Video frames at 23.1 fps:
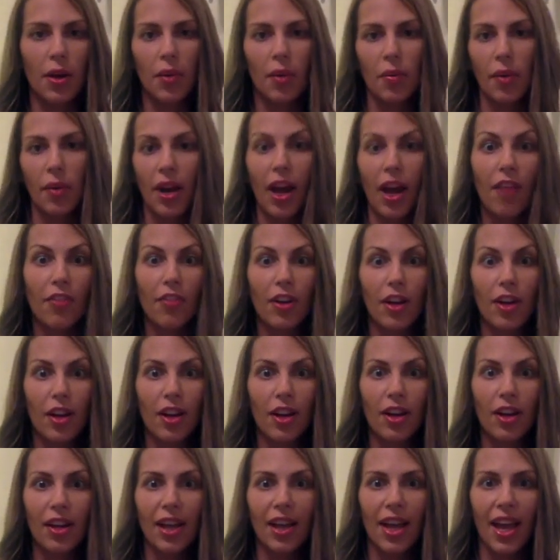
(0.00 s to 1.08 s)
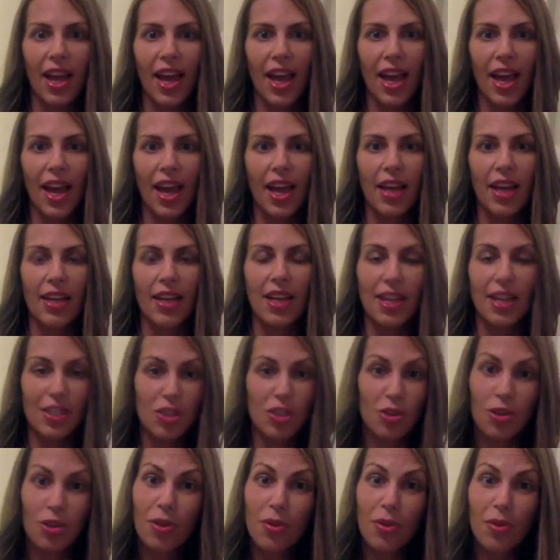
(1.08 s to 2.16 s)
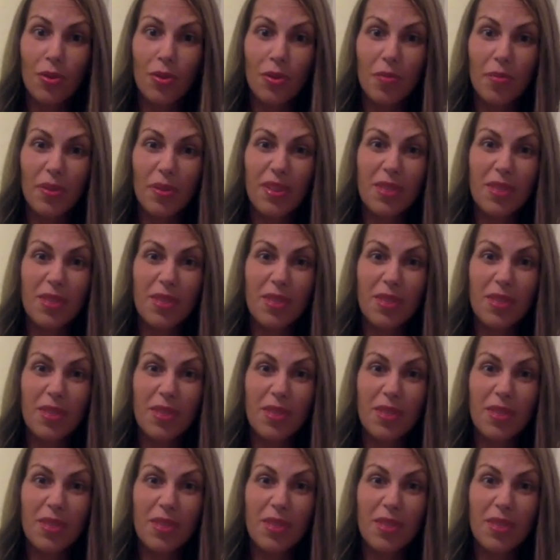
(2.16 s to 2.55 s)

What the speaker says: whatever. And it's truth, but